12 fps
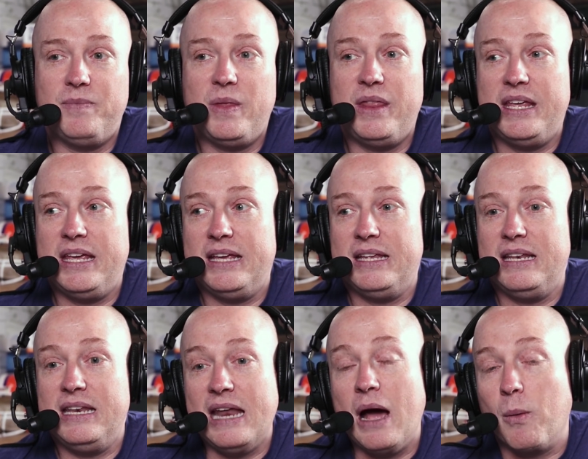the
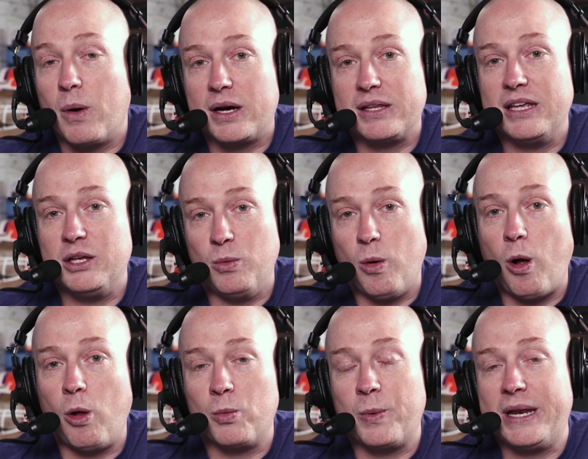network that you
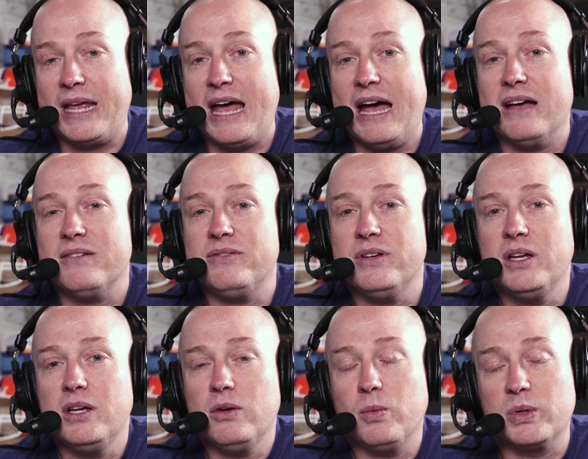already have
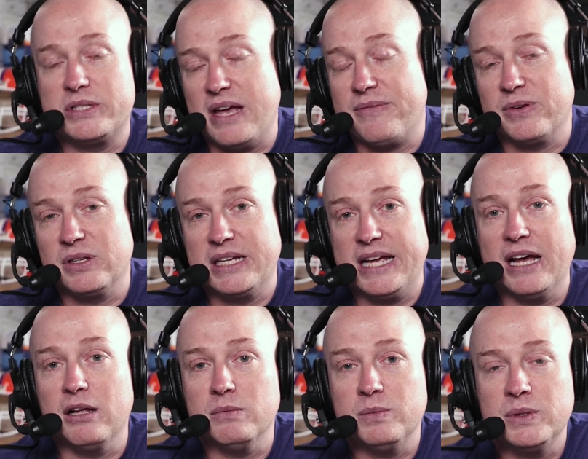will definitely
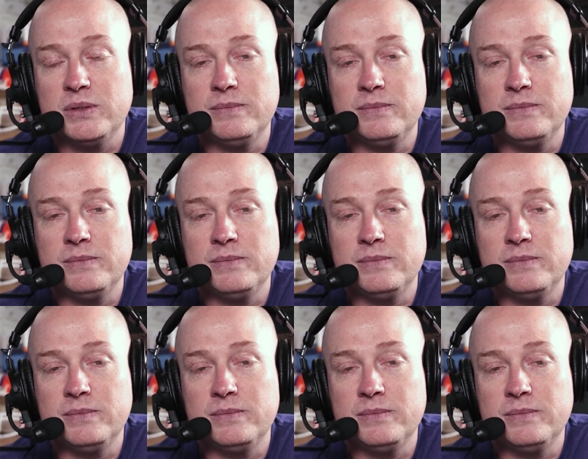help.